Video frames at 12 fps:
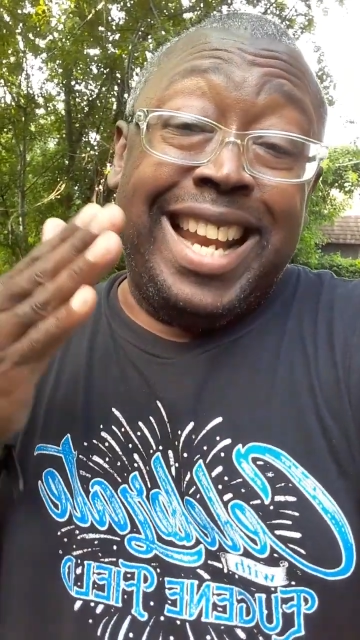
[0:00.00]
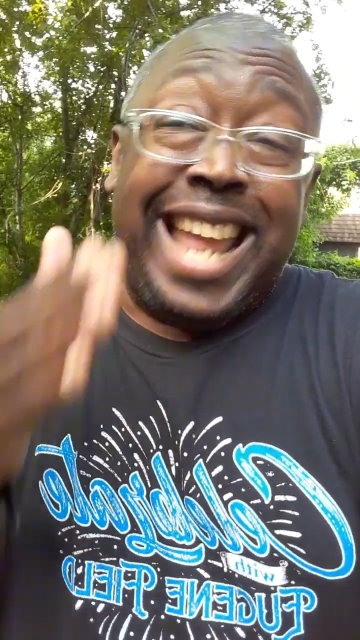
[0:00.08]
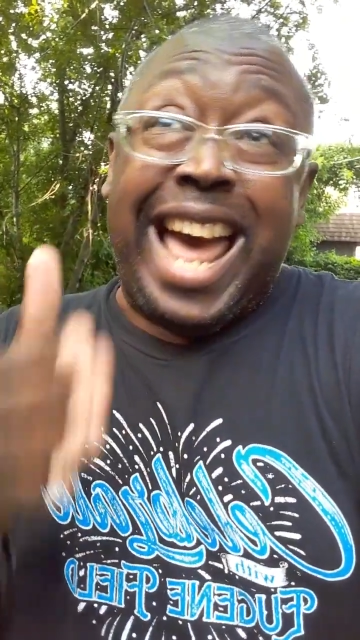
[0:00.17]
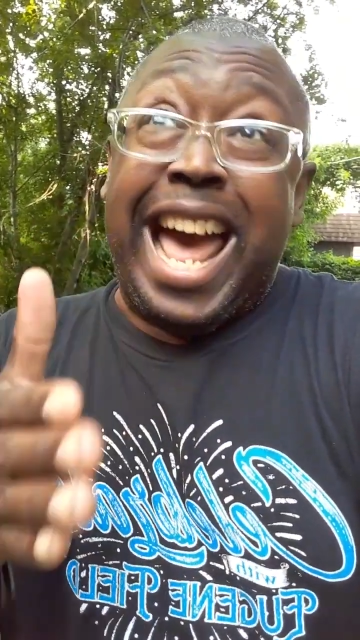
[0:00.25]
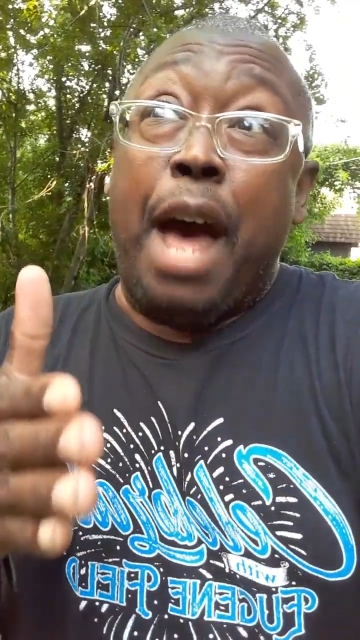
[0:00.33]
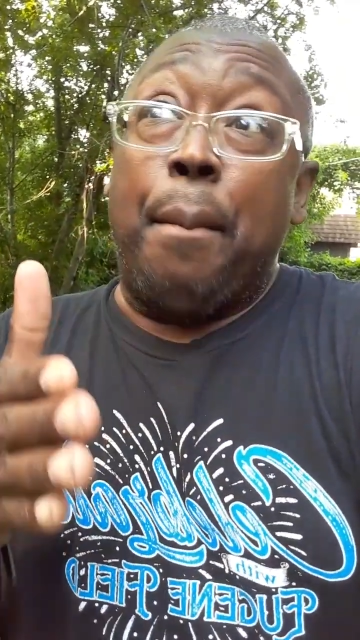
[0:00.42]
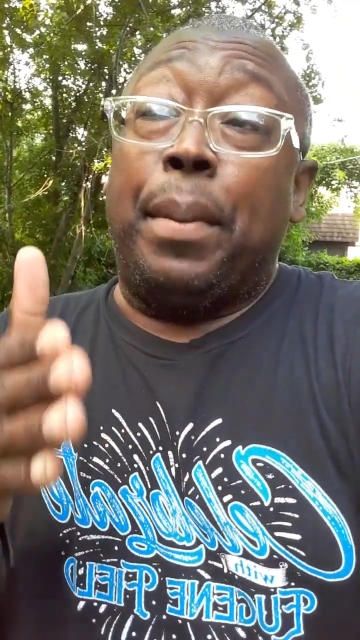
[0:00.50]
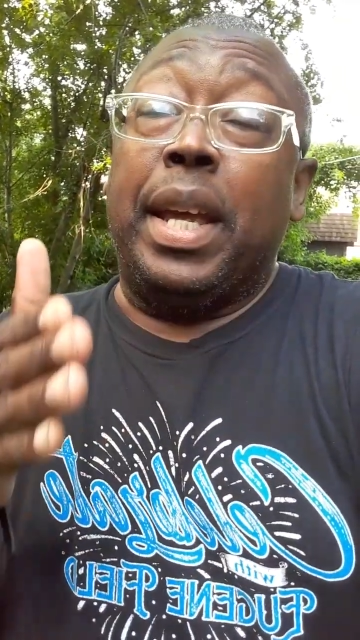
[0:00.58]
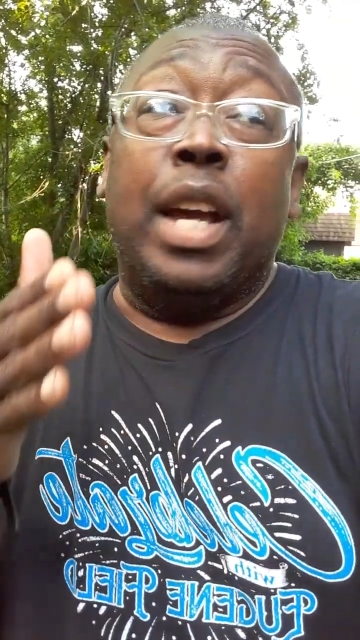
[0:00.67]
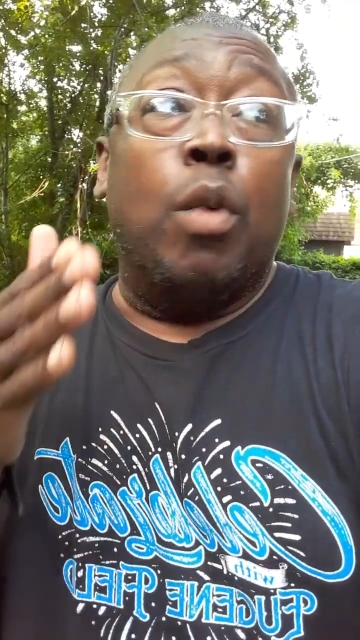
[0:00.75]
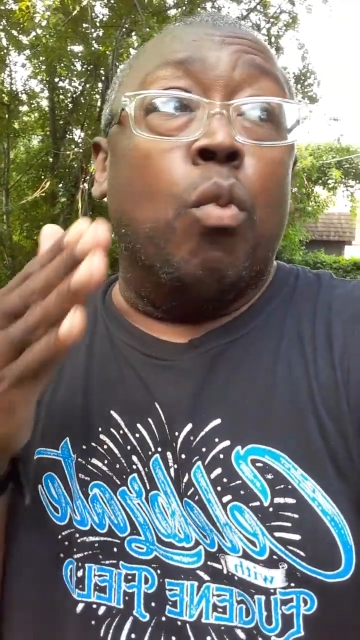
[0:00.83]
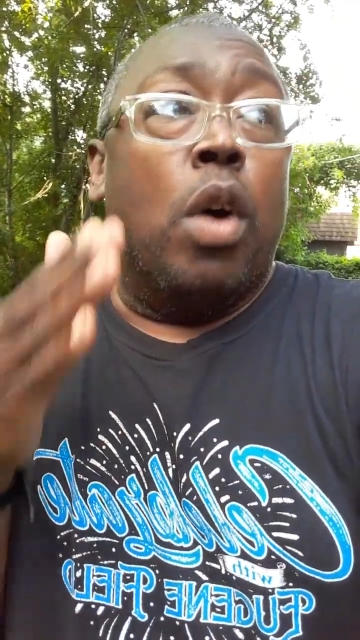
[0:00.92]

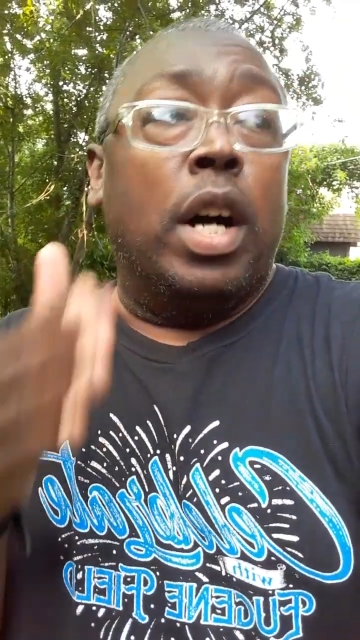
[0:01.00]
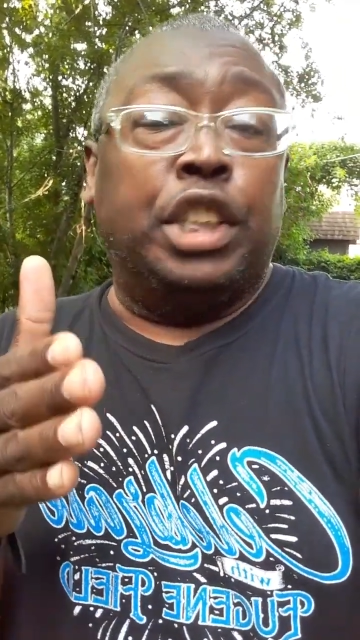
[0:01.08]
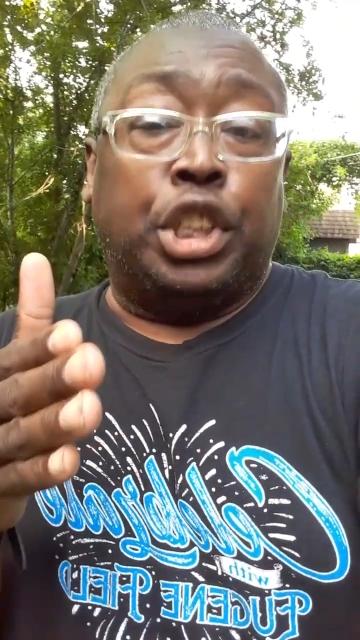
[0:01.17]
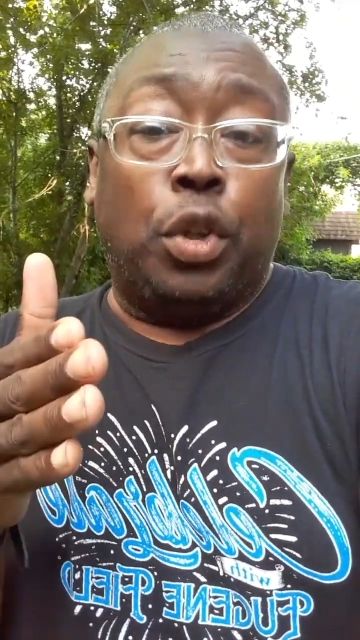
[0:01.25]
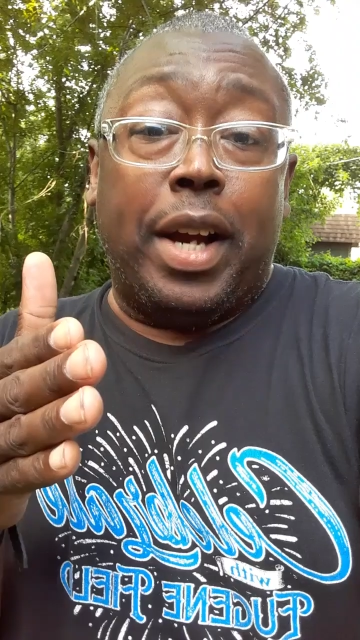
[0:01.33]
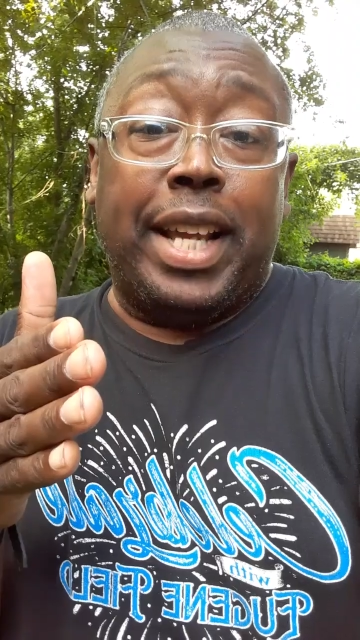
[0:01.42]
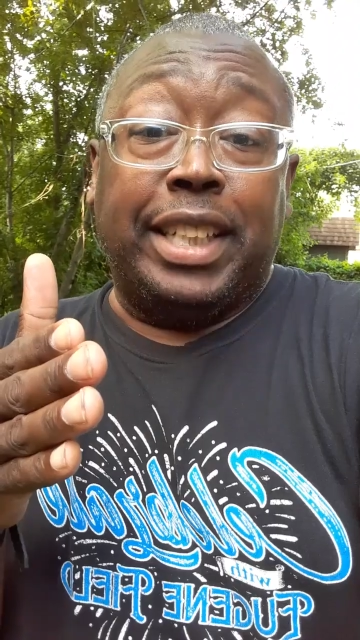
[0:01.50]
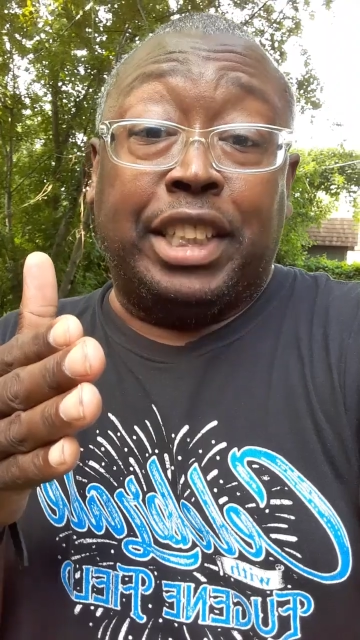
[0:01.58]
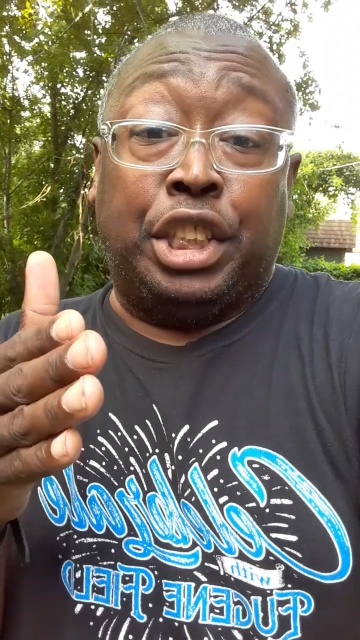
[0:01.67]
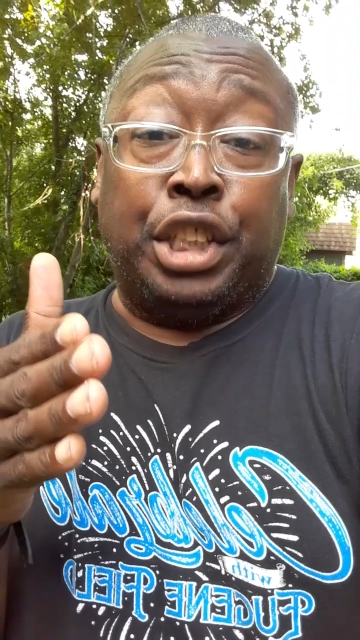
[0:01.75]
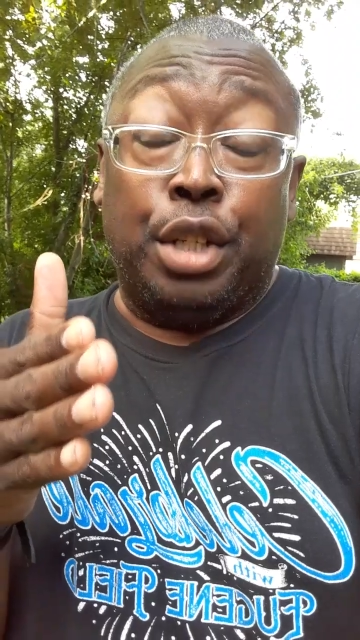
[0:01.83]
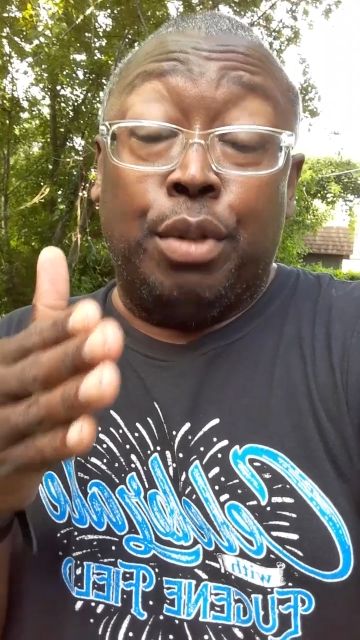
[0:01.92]
happy and
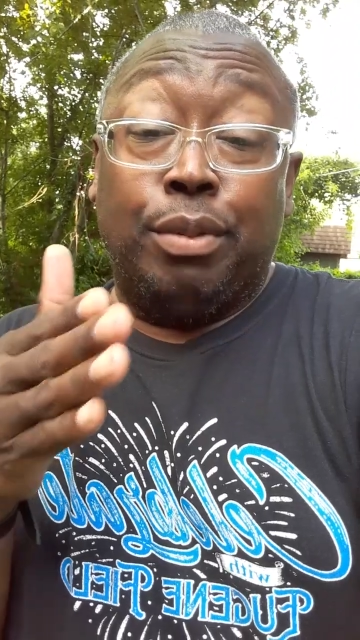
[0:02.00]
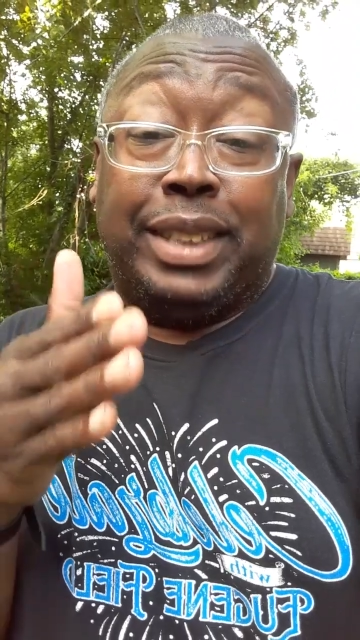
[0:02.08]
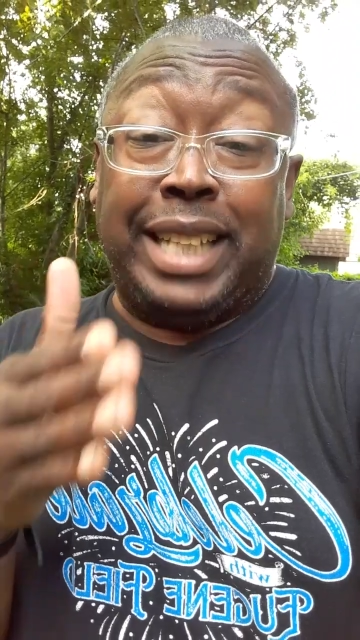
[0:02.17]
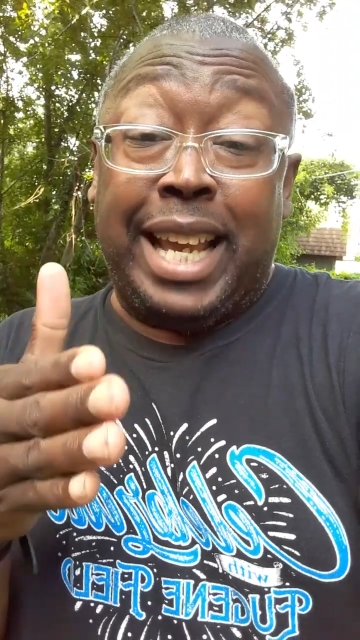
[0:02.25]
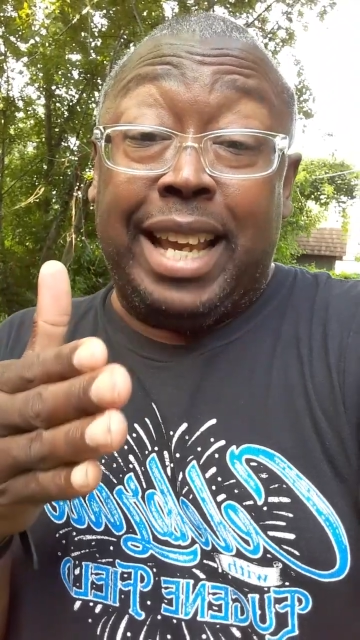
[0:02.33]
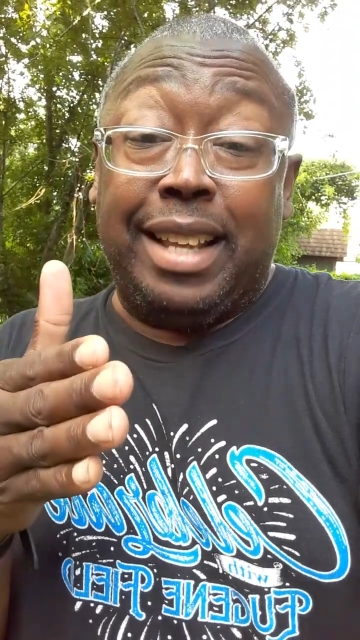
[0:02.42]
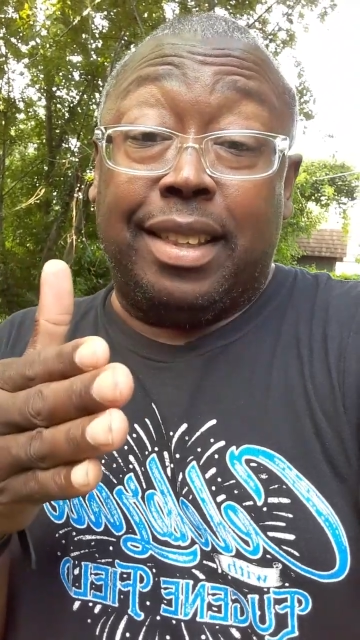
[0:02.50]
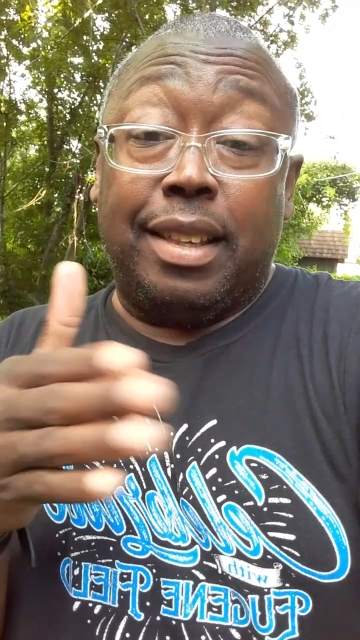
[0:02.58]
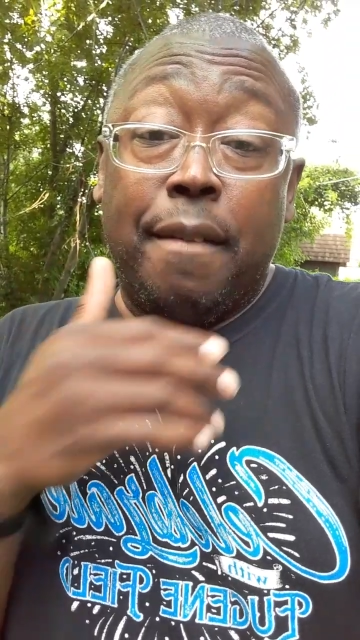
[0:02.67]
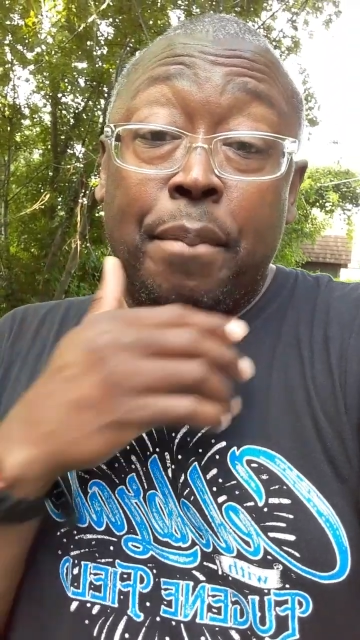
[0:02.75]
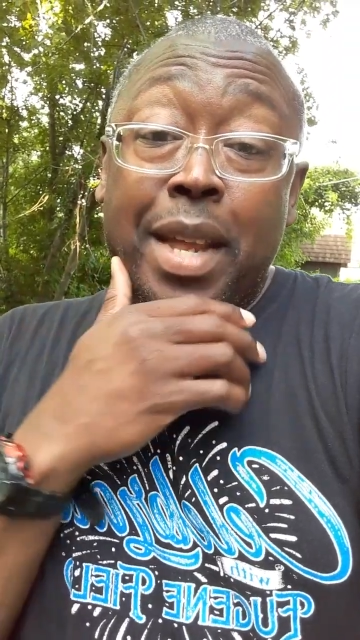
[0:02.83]
joyous Juneteenth.